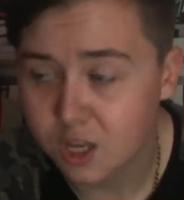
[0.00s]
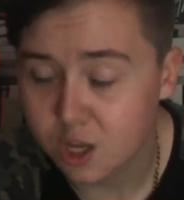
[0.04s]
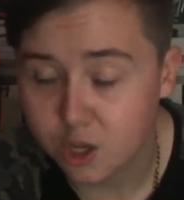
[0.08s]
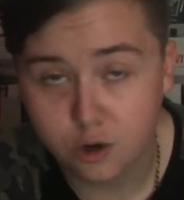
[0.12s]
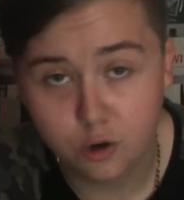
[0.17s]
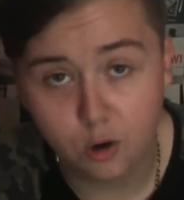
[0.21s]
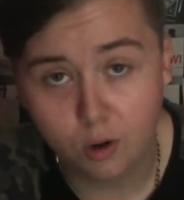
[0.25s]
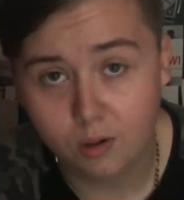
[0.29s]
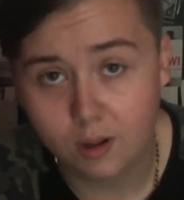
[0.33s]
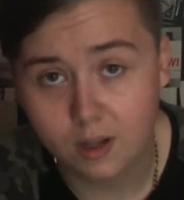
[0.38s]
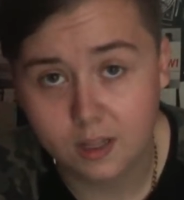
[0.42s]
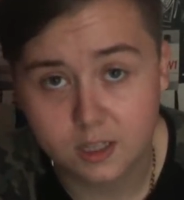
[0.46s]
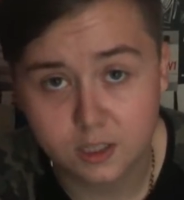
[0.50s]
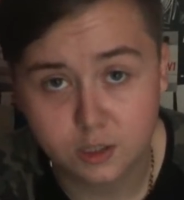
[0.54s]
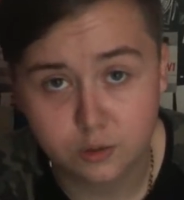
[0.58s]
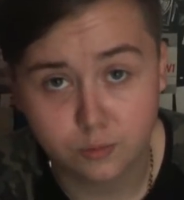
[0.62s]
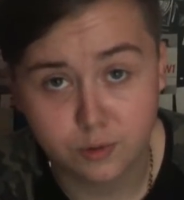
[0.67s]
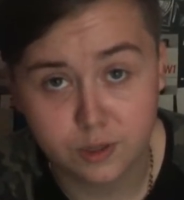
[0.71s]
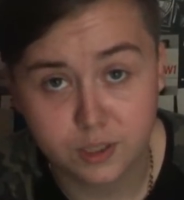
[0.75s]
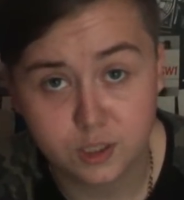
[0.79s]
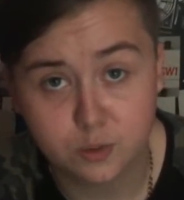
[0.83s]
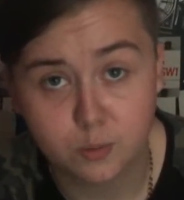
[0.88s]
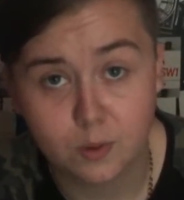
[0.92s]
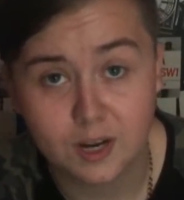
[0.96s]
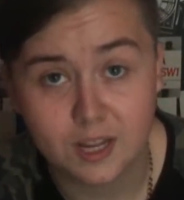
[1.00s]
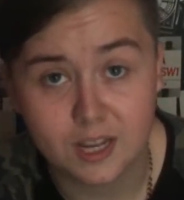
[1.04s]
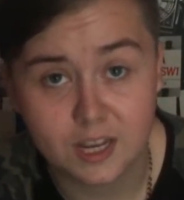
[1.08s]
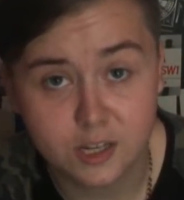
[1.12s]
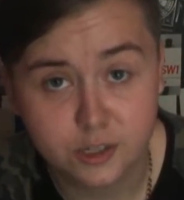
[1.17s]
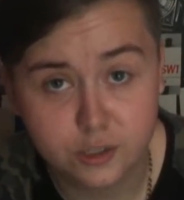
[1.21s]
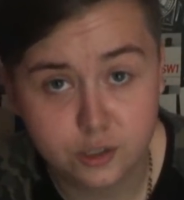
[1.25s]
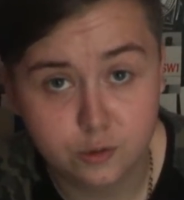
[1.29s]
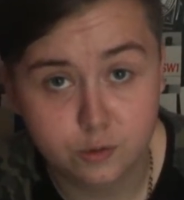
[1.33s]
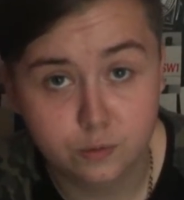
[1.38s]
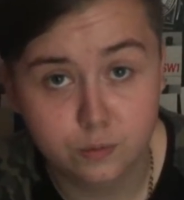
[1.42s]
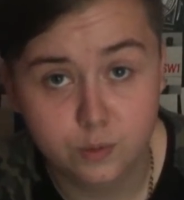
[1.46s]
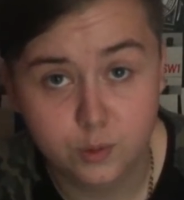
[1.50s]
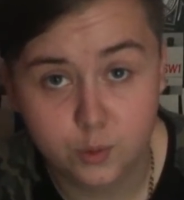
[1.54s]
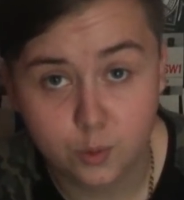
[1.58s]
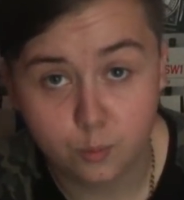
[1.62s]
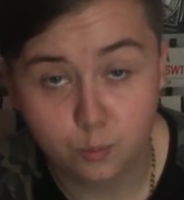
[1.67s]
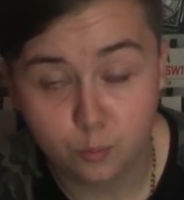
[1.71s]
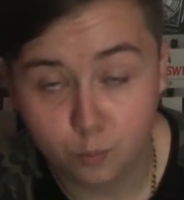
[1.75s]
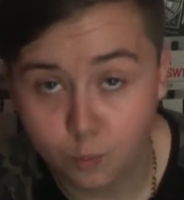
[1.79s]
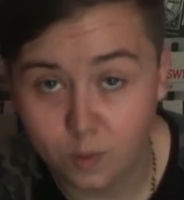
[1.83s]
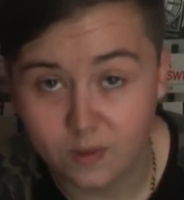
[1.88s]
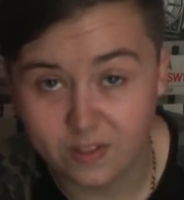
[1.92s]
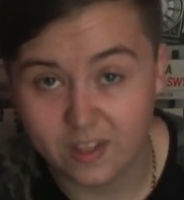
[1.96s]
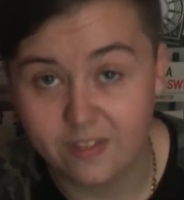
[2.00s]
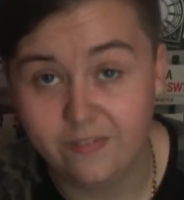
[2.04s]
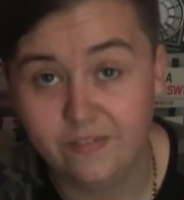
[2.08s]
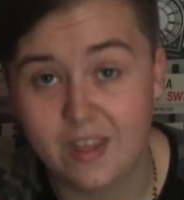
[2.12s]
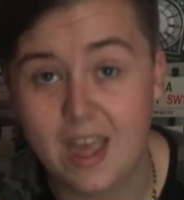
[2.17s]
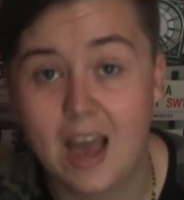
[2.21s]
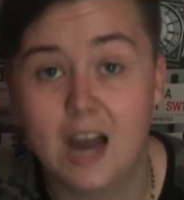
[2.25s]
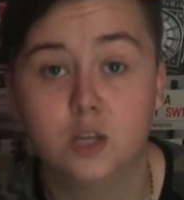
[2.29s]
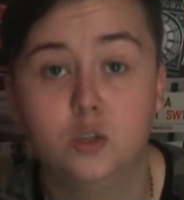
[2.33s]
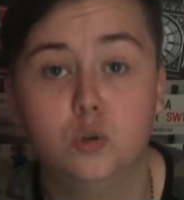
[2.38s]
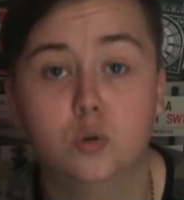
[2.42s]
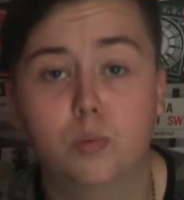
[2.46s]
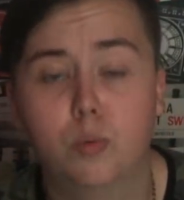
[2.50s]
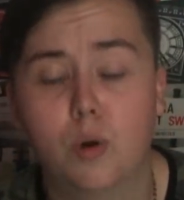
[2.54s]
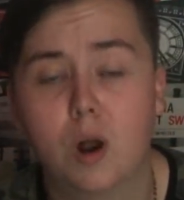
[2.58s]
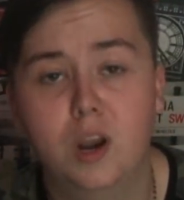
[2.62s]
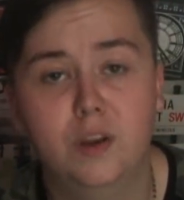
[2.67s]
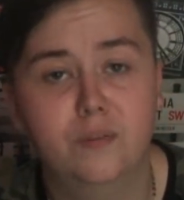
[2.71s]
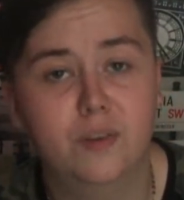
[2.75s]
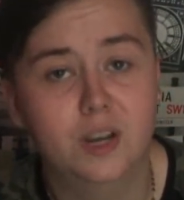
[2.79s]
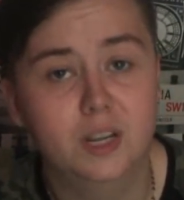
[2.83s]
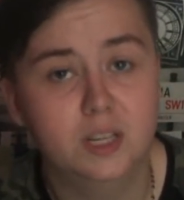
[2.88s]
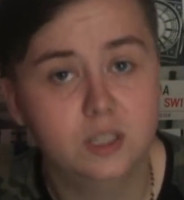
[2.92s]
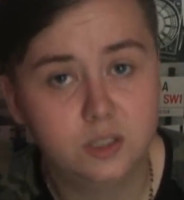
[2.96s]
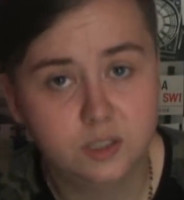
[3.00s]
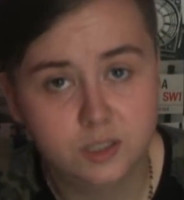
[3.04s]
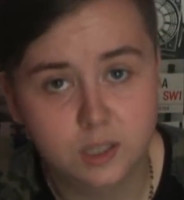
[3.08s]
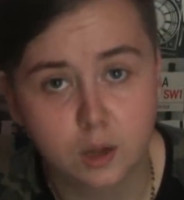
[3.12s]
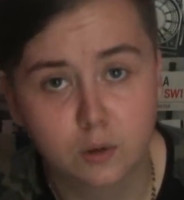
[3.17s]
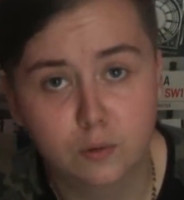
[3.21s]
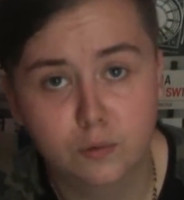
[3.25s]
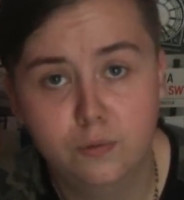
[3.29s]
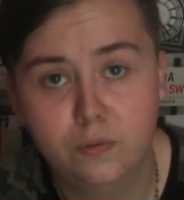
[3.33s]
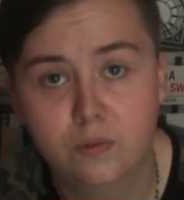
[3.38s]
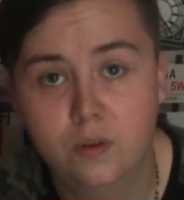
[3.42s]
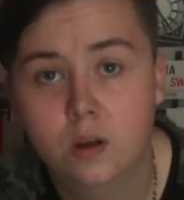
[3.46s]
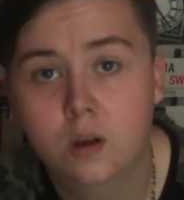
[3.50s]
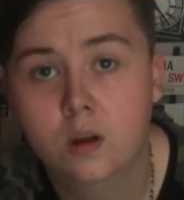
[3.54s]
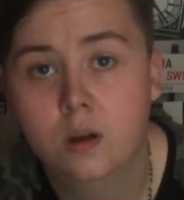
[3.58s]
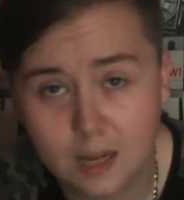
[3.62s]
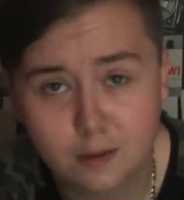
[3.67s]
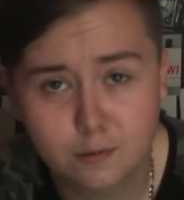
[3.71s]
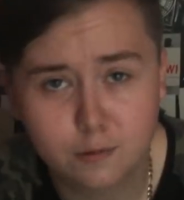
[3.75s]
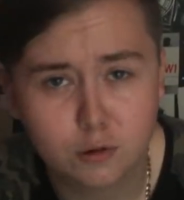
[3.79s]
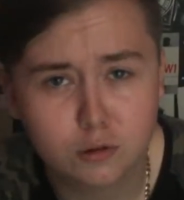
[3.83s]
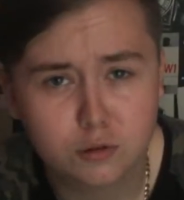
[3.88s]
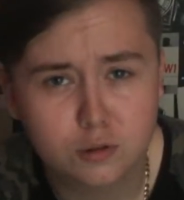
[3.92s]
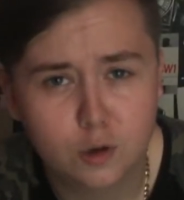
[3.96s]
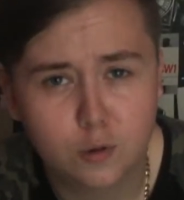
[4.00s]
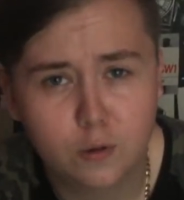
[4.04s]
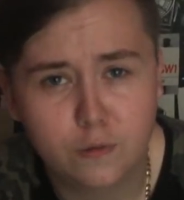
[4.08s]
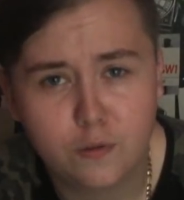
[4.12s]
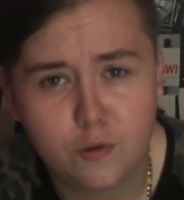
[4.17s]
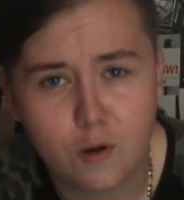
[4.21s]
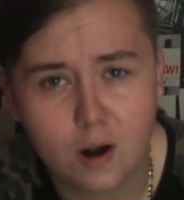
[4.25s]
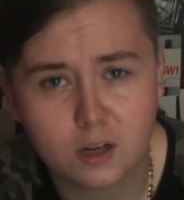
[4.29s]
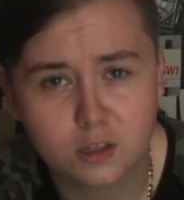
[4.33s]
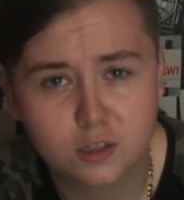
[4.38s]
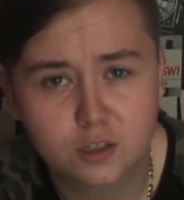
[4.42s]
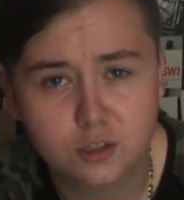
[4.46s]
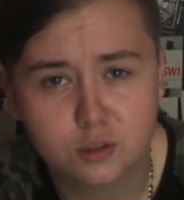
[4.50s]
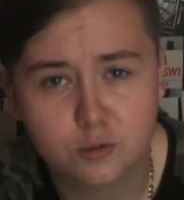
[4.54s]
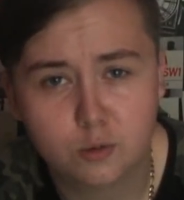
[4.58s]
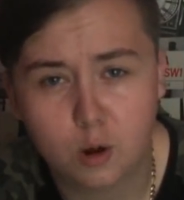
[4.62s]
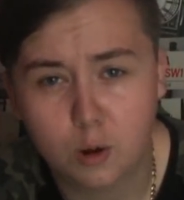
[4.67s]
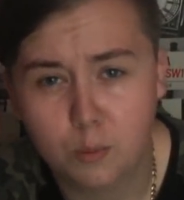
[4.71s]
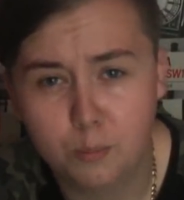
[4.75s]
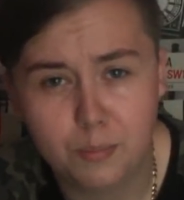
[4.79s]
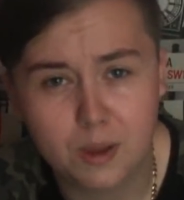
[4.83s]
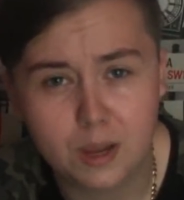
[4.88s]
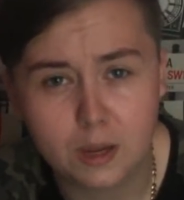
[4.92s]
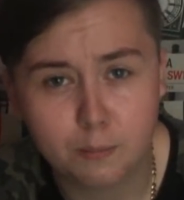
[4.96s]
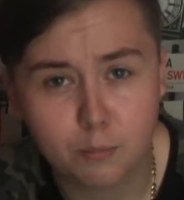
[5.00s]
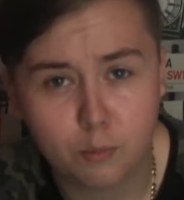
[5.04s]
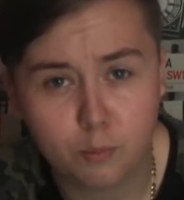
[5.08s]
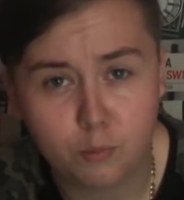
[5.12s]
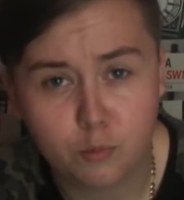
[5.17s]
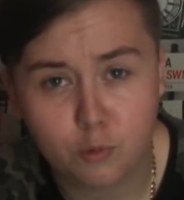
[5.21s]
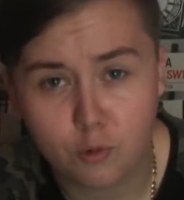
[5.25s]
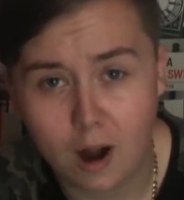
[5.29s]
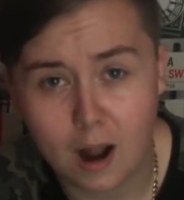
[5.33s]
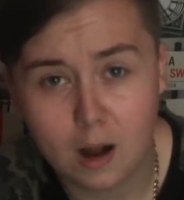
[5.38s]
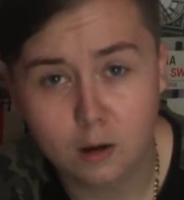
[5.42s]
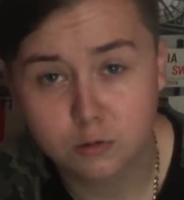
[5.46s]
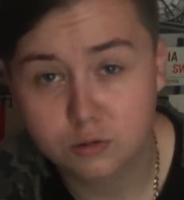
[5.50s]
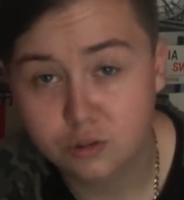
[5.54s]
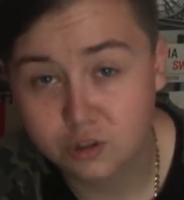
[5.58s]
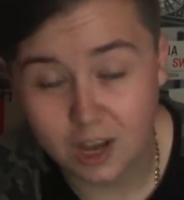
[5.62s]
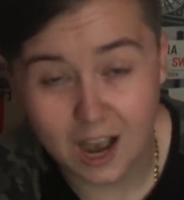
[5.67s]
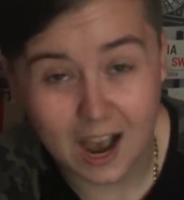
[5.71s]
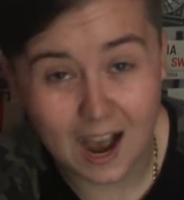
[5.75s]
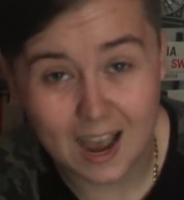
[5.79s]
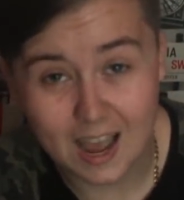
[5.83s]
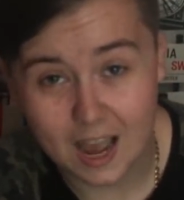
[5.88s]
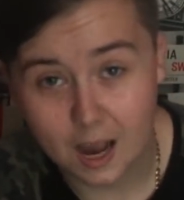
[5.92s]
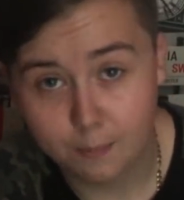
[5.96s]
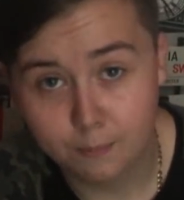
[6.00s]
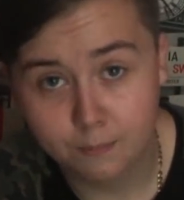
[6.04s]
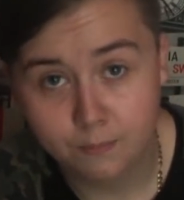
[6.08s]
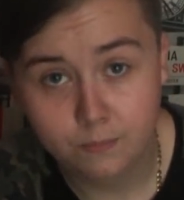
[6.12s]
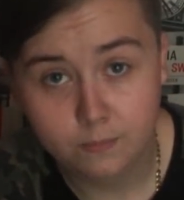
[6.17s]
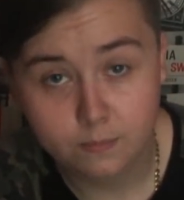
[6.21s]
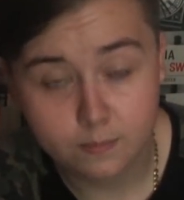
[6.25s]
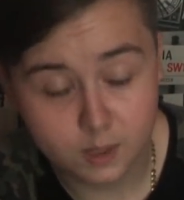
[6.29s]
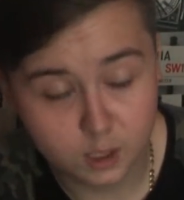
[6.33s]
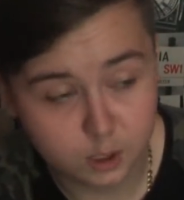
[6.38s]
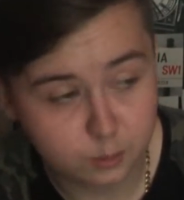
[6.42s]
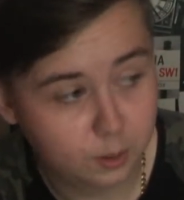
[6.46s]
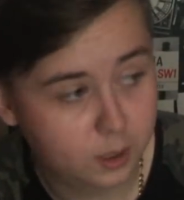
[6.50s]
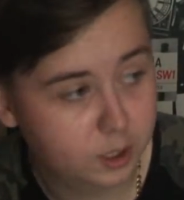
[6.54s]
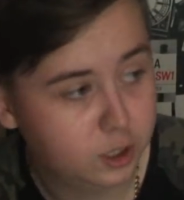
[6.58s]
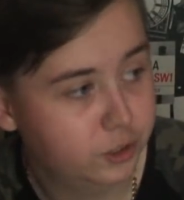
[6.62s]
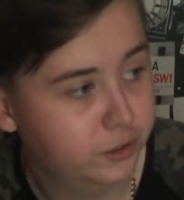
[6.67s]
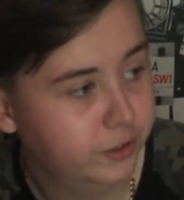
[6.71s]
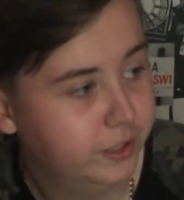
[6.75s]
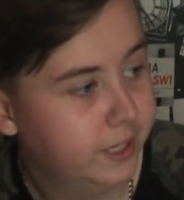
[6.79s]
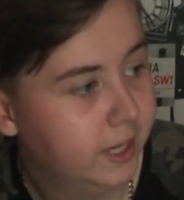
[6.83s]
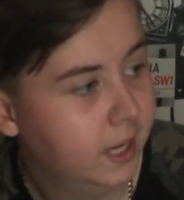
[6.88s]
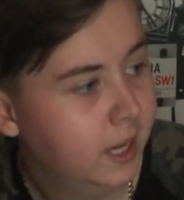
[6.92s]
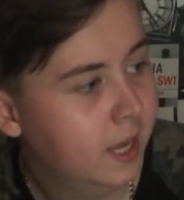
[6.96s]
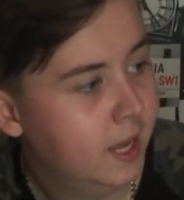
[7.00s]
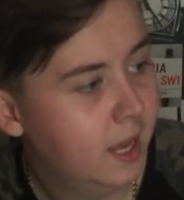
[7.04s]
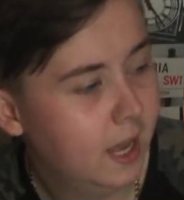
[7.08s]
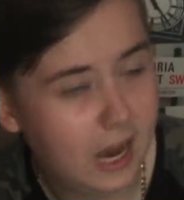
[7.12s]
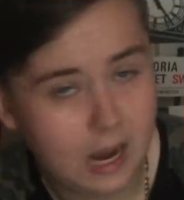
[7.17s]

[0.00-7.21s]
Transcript: You're not likely to run into any issues within the actual Pride event itself. And also, if you're anxious around big crowds, I am, especially.